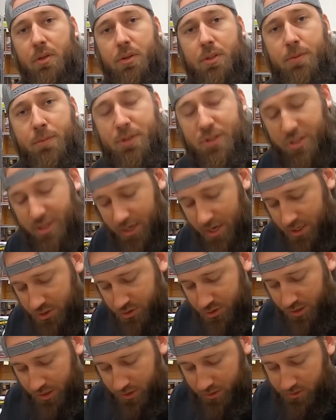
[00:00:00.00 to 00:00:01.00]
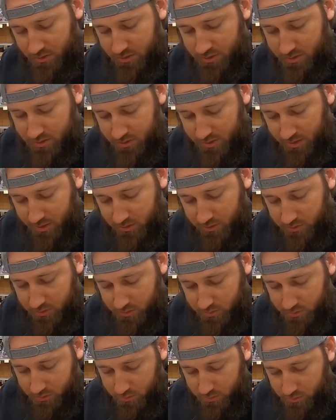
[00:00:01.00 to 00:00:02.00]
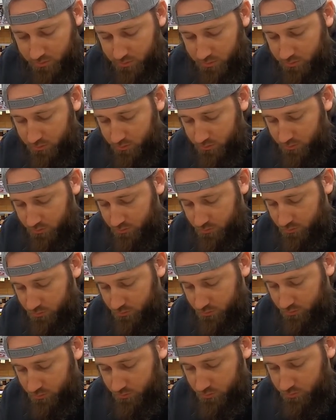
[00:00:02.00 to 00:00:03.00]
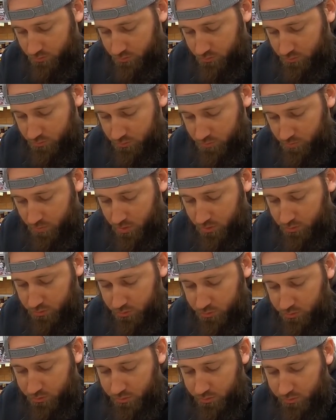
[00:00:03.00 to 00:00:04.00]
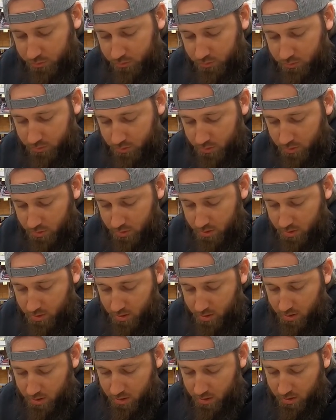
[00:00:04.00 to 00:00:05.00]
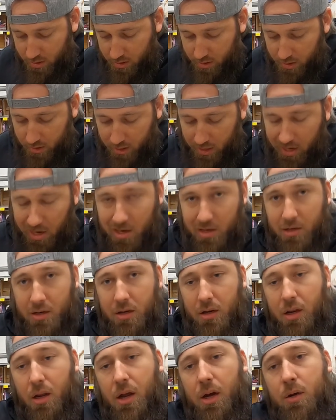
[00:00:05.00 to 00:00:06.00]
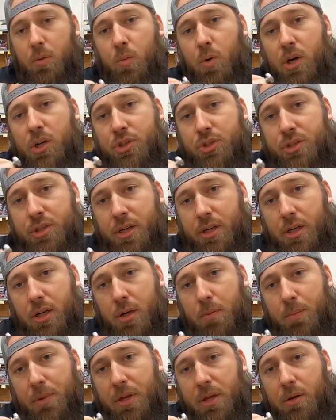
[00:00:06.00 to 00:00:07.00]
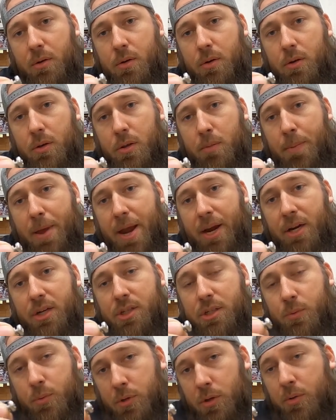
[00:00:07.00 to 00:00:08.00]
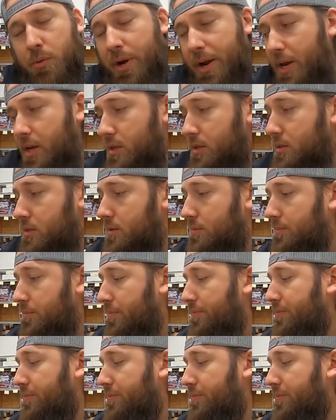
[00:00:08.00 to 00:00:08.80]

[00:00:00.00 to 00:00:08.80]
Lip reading: So as I mentioned, guys, you got 6 small screws and lock washers that come in the packaging with Lowrance.